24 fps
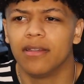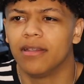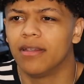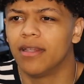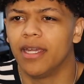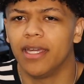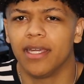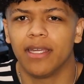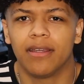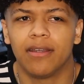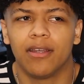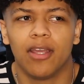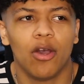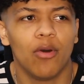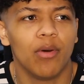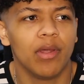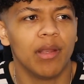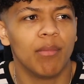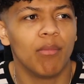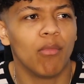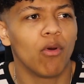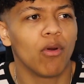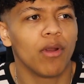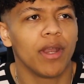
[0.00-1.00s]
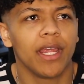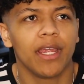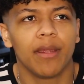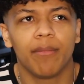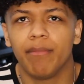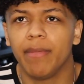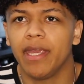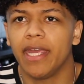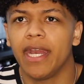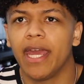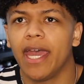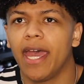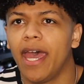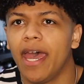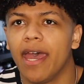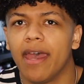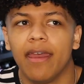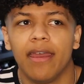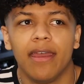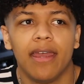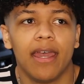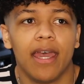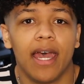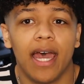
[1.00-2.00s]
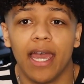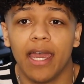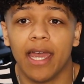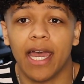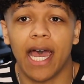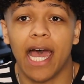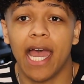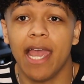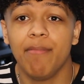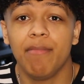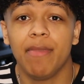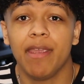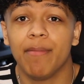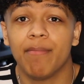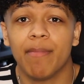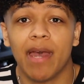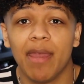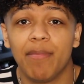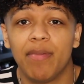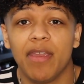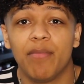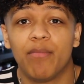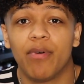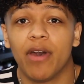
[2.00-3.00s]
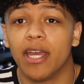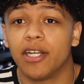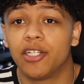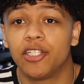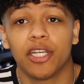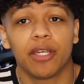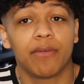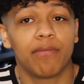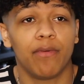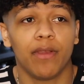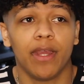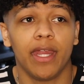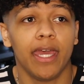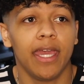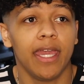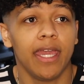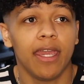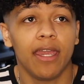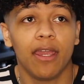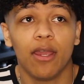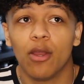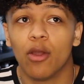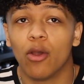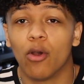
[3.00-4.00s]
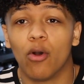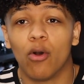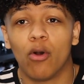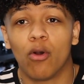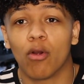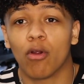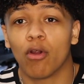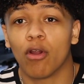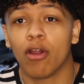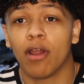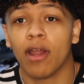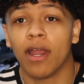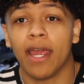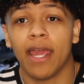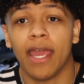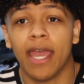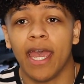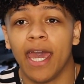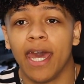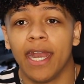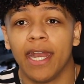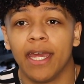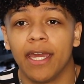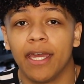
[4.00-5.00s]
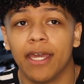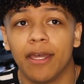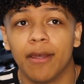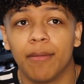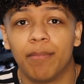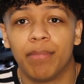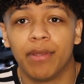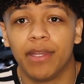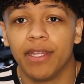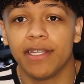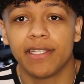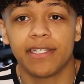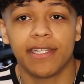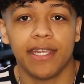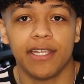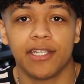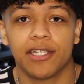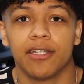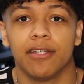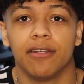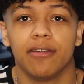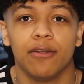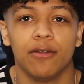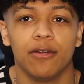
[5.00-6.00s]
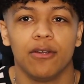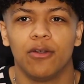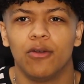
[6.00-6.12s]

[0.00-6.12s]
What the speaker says: Like, go in the morning, meet at, I meet my people at Chick-fil-A or at a police station.